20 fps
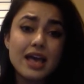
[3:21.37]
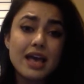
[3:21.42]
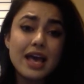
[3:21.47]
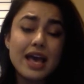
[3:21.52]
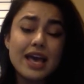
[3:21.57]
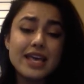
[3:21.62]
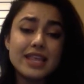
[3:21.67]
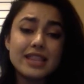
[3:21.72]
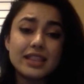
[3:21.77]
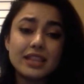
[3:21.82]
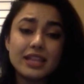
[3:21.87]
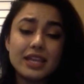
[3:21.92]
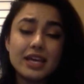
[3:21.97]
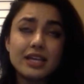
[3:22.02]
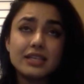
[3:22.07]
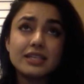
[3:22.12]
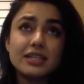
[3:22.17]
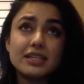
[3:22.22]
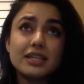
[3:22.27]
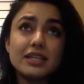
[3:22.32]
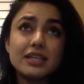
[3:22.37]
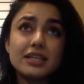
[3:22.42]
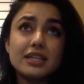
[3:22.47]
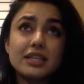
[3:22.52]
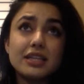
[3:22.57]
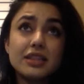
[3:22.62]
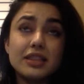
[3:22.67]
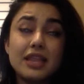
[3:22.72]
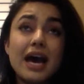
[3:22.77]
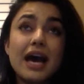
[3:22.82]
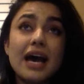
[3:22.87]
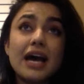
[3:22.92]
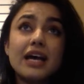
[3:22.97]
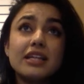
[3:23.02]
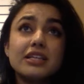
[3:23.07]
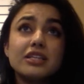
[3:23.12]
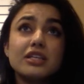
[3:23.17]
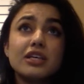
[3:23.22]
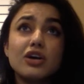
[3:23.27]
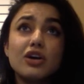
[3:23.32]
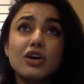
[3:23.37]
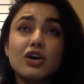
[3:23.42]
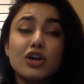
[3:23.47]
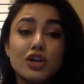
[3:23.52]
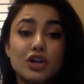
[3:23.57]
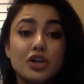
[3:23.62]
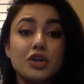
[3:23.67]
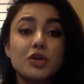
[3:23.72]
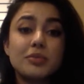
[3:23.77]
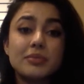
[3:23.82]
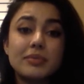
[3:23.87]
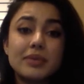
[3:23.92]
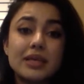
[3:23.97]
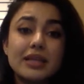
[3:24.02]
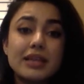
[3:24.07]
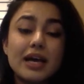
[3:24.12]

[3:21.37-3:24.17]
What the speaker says: and that hurt me.